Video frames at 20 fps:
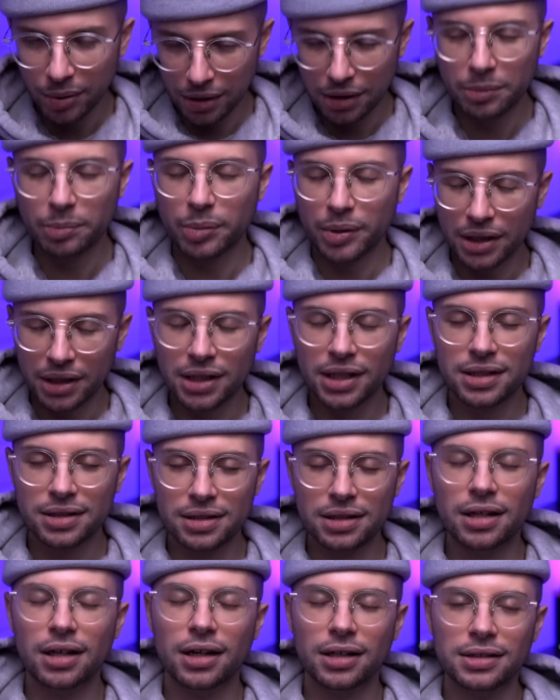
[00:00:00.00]

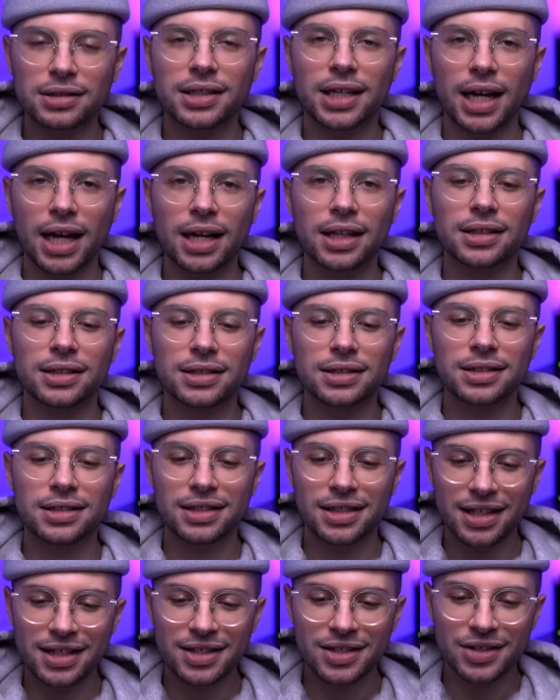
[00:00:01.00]
Pilipinas Got Talent.
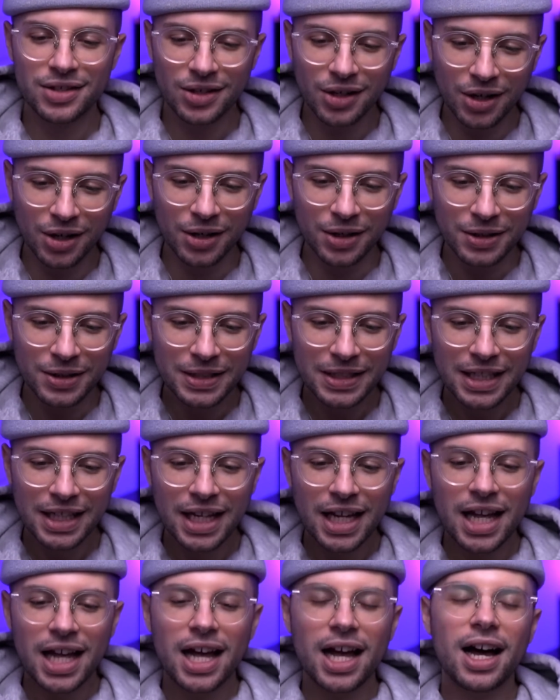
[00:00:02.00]
Yes, sir.
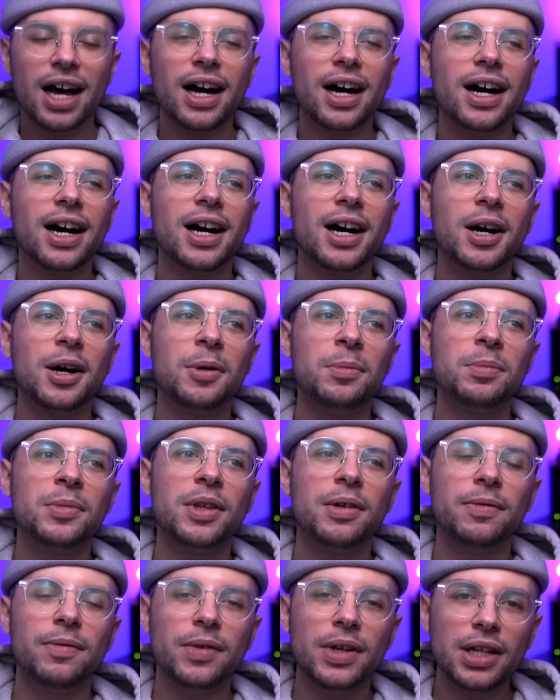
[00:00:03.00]

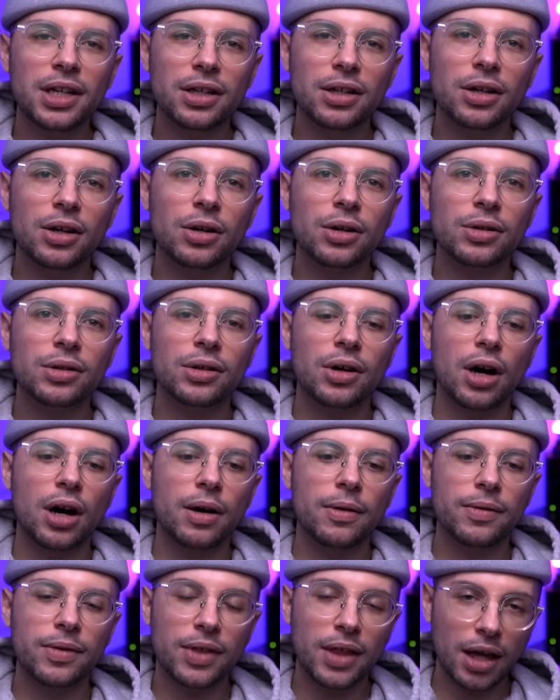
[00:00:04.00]
The video
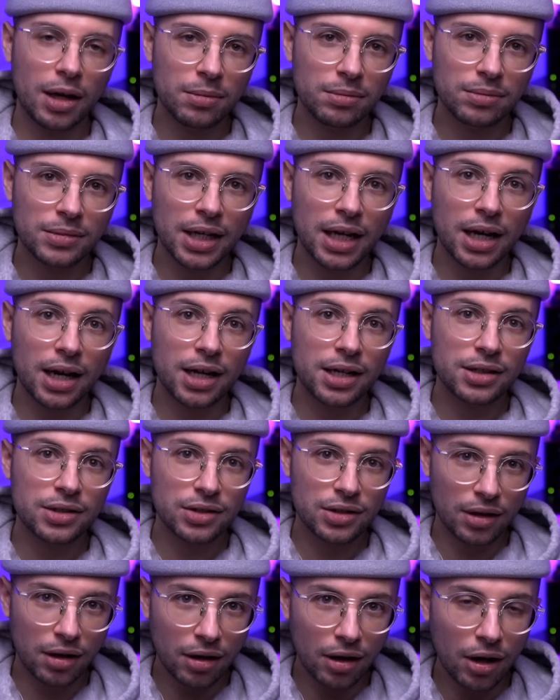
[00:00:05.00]
of them that I
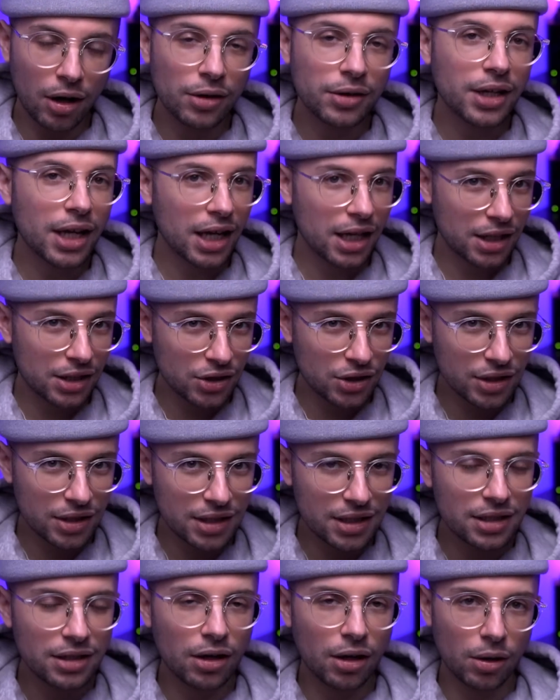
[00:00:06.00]
saw on
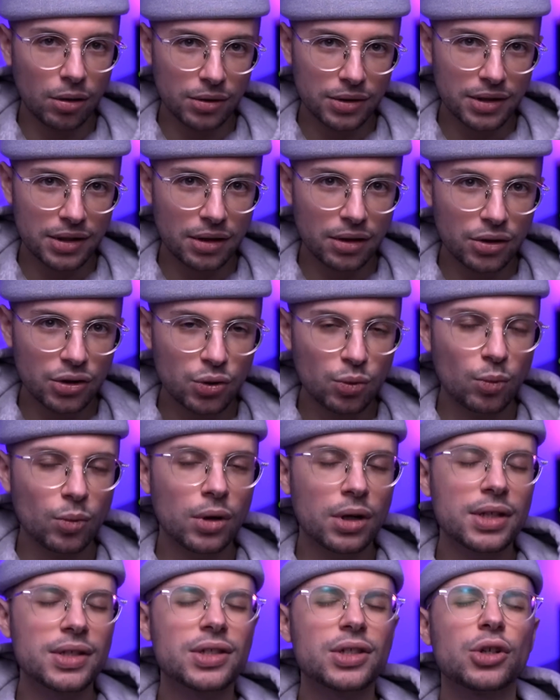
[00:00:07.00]
AGT All Stars
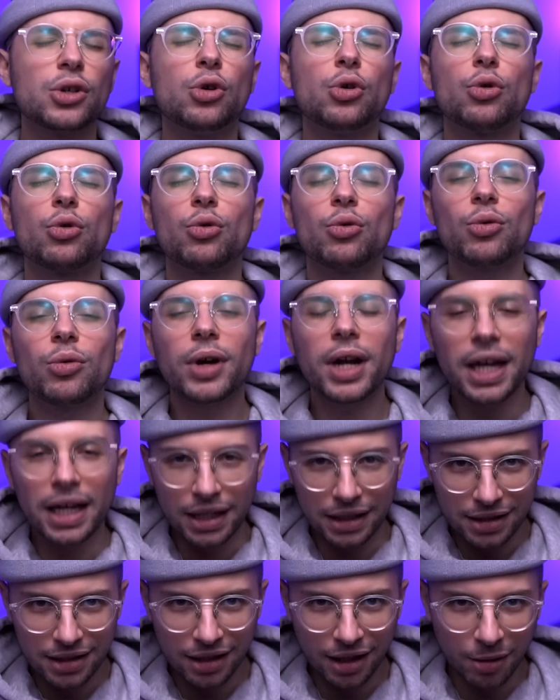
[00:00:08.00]
was
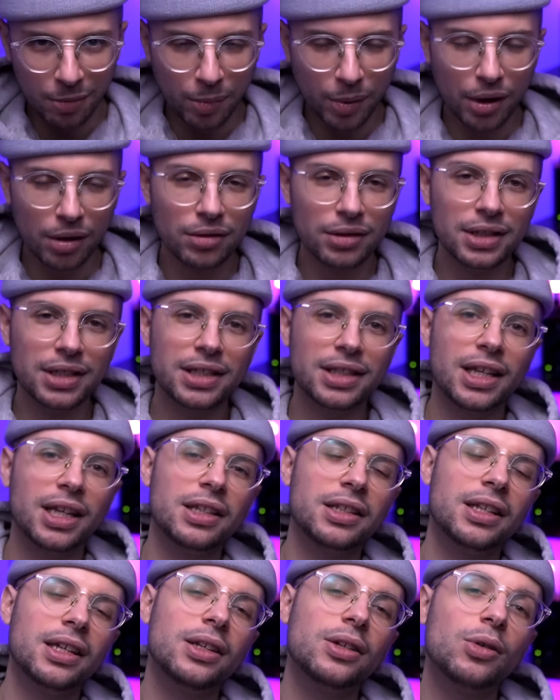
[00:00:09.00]
great. Apparently, they
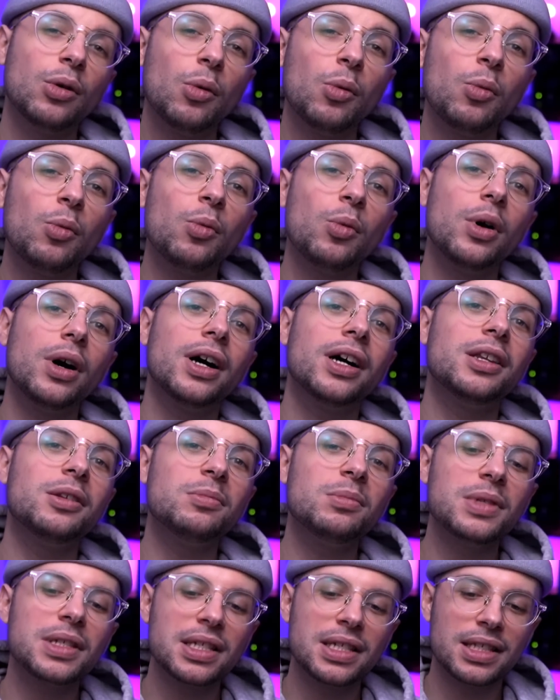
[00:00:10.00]
did
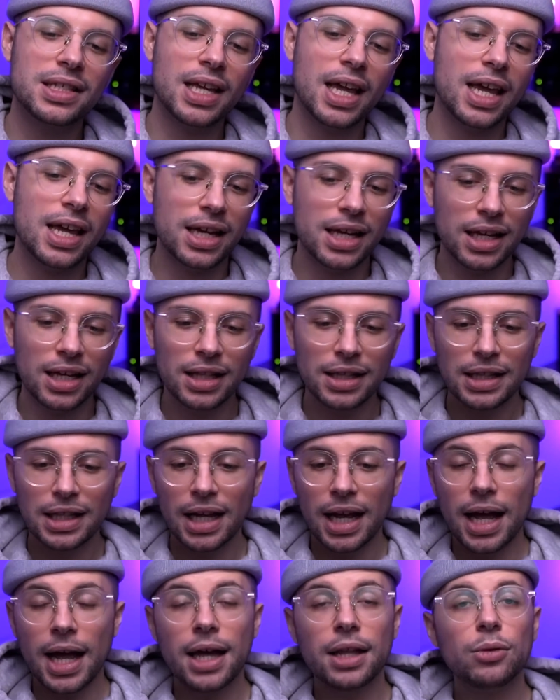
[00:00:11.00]
one mistake.
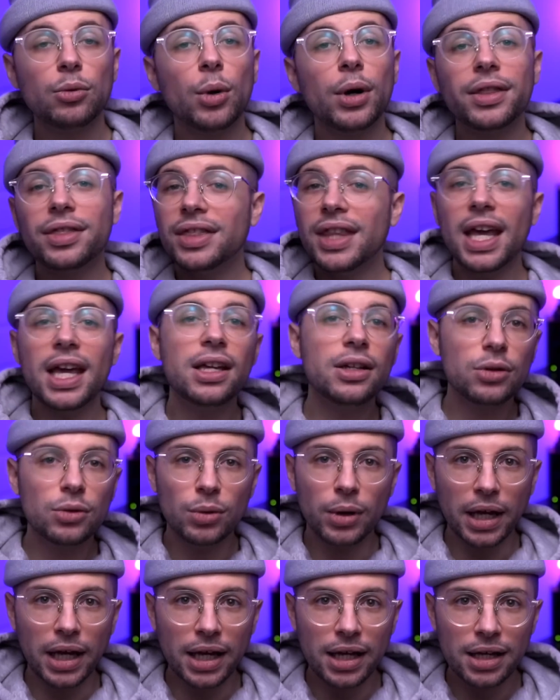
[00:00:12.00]
And what they
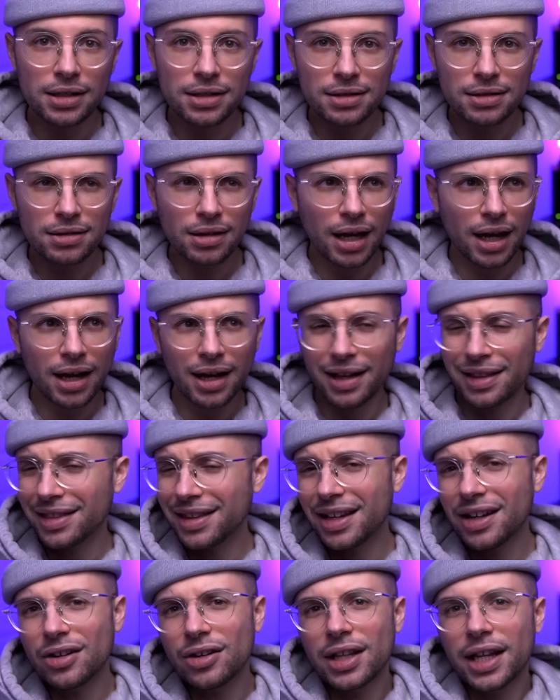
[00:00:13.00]
do is,
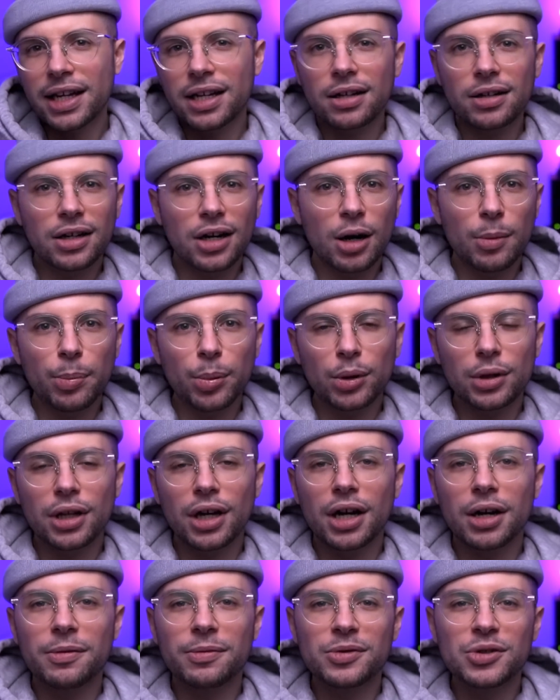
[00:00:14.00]
they are like a couple
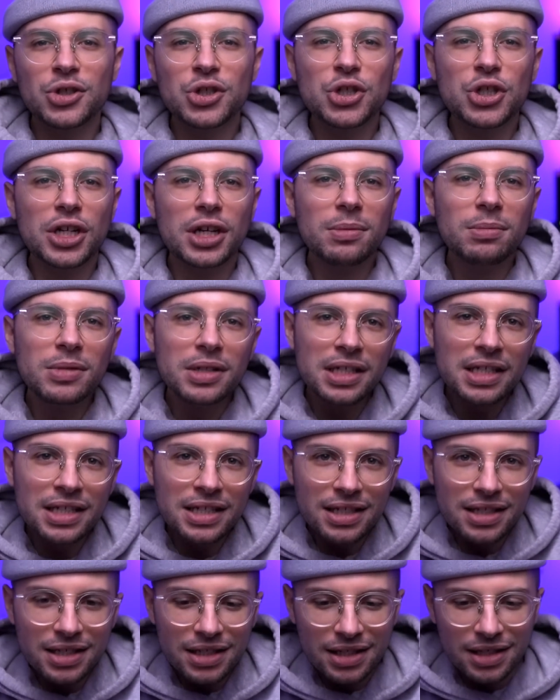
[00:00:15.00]
of
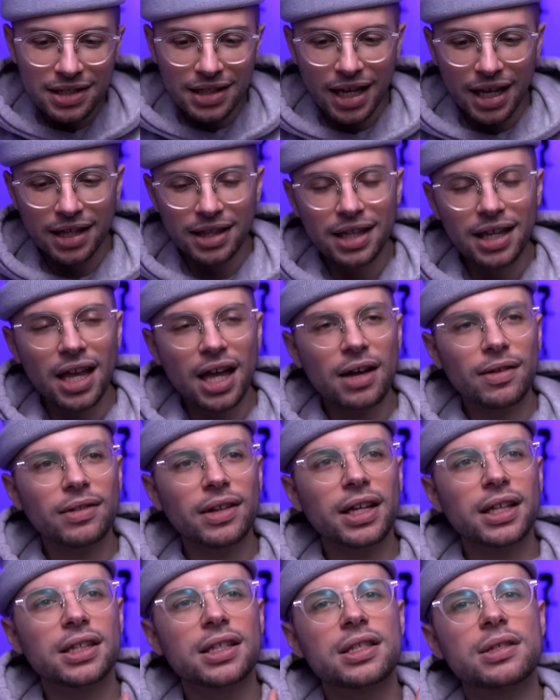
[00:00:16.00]
gymnasts, and they have
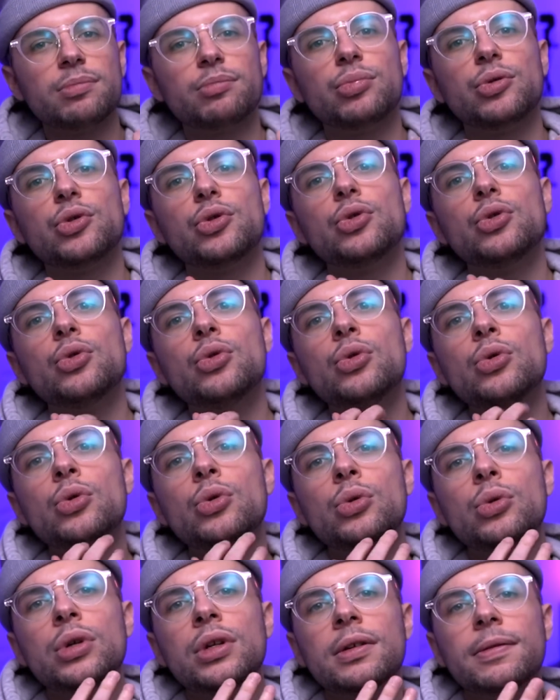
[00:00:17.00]
like this
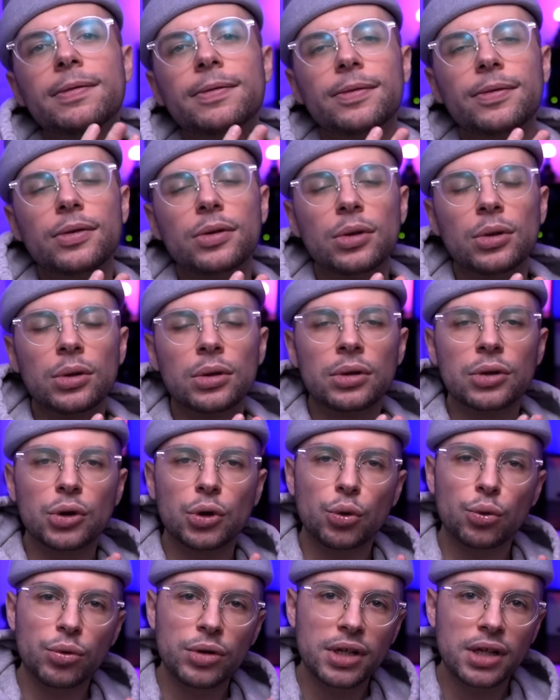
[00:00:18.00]
beautiful
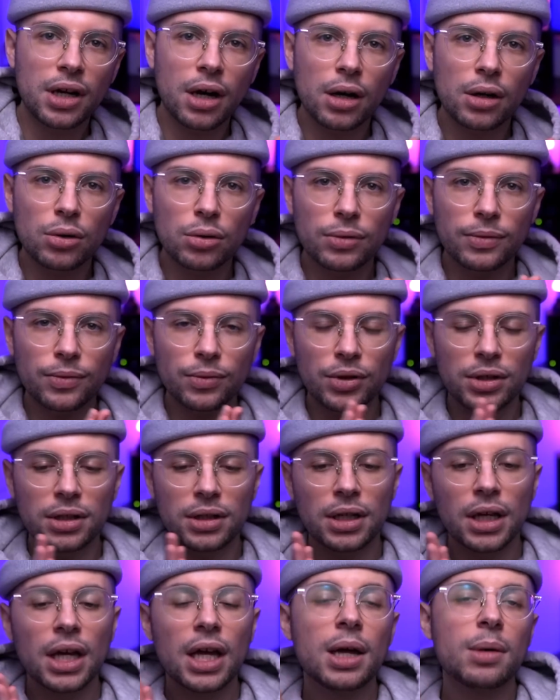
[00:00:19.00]

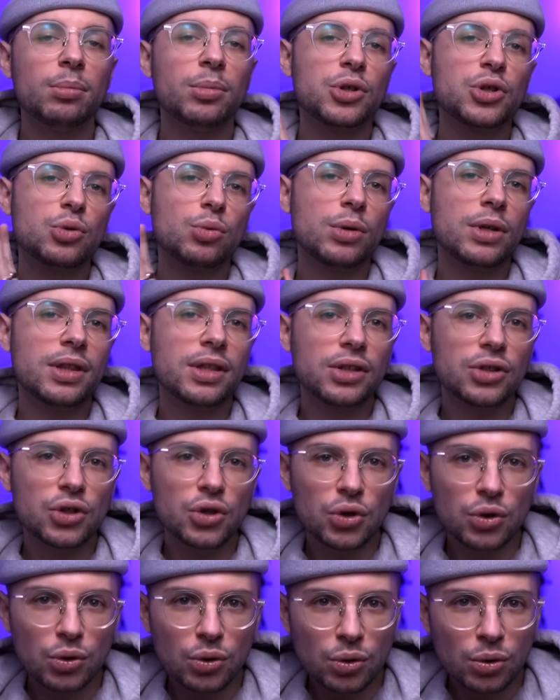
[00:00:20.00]
choreography between the
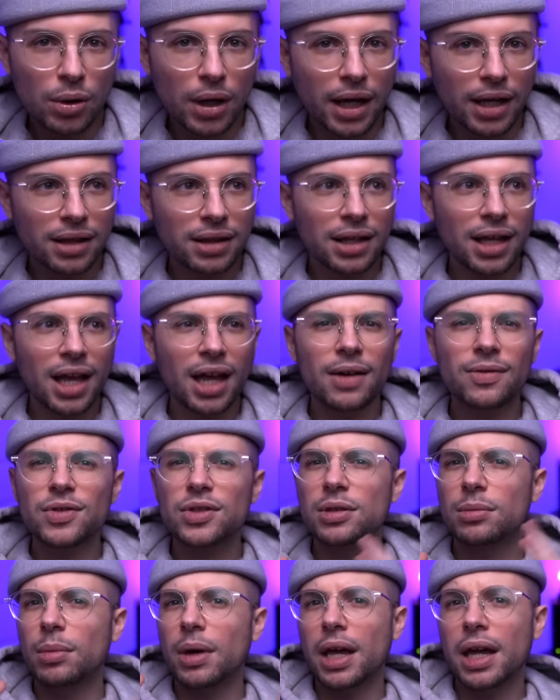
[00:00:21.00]
two, and they have
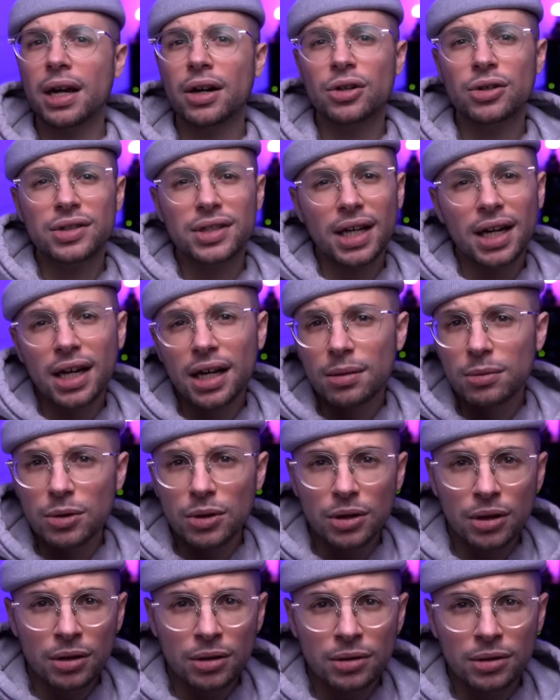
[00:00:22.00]
some airtime,
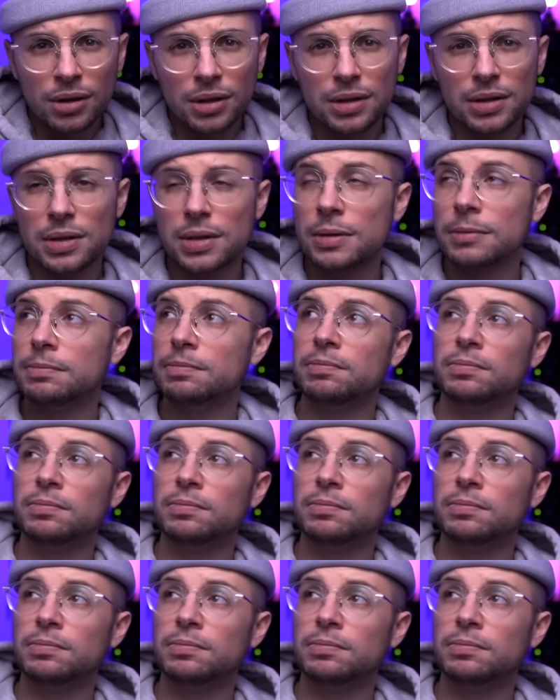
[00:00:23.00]
you know, because